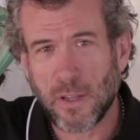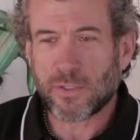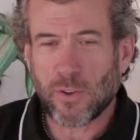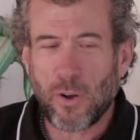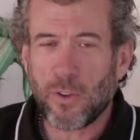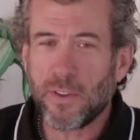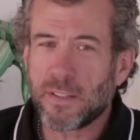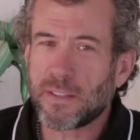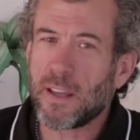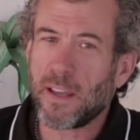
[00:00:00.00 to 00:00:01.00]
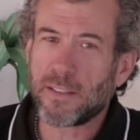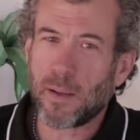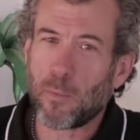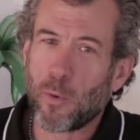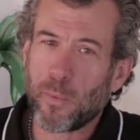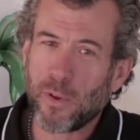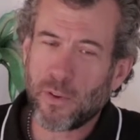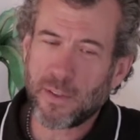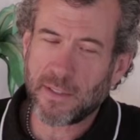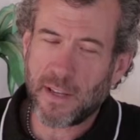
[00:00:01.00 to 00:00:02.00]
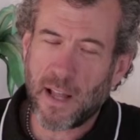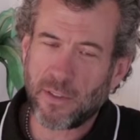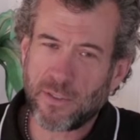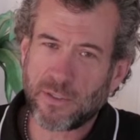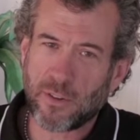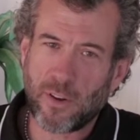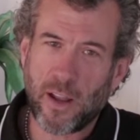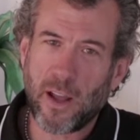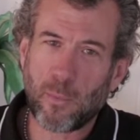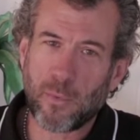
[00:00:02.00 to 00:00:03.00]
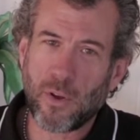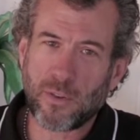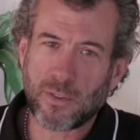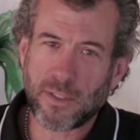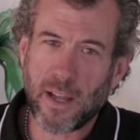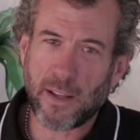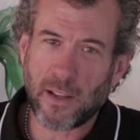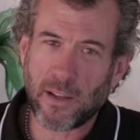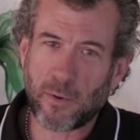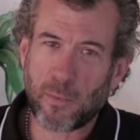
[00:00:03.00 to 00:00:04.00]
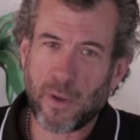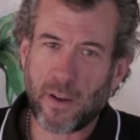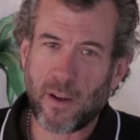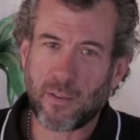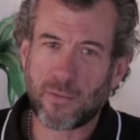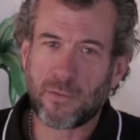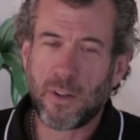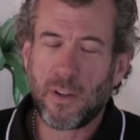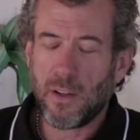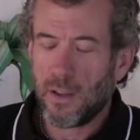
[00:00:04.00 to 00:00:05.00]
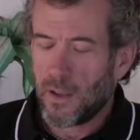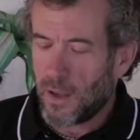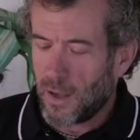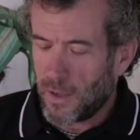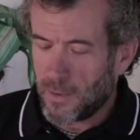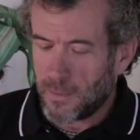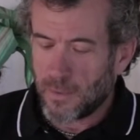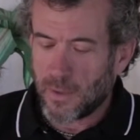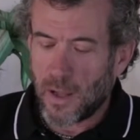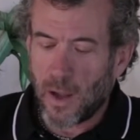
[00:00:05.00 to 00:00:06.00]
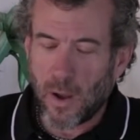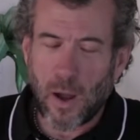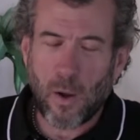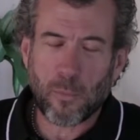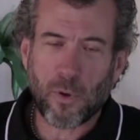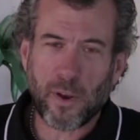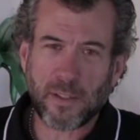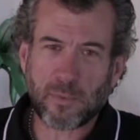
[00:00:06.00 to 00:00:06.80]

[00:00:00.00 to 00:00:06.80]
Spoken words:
So all these things, I'm hoping all these analogies are going to help you understand a little bit of how I'm going to